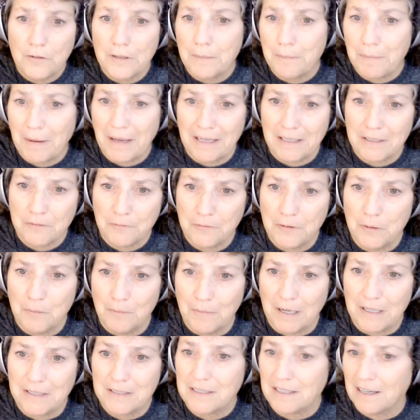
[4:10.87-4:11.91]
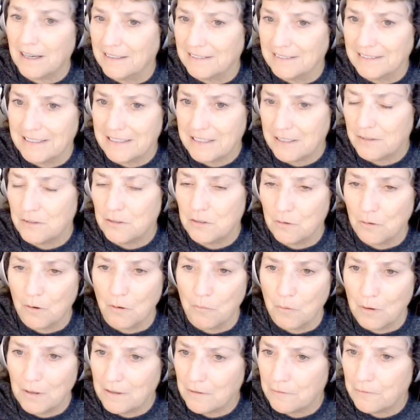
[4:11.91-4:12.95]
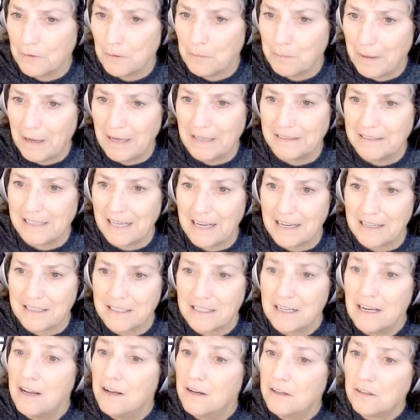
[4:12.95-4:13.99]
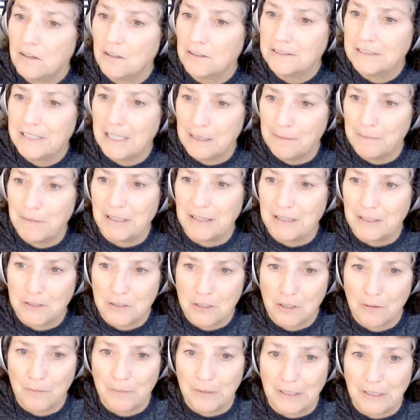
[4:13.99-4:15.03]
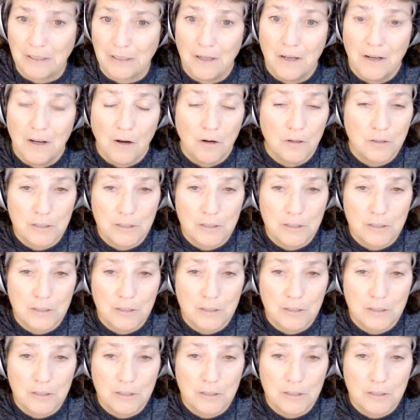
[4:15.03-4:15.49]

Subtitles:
Over the past few months, I listened to a wonderful podcast called Taming the Terminal,